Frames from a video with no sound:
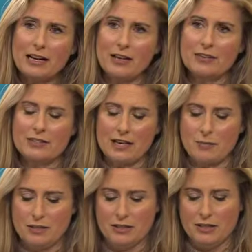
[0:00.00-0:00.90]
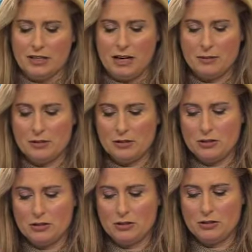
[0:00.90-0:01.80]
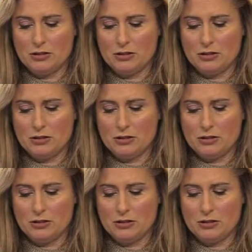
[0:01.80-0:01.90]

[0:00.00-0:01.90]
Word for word: how this happened. I mean,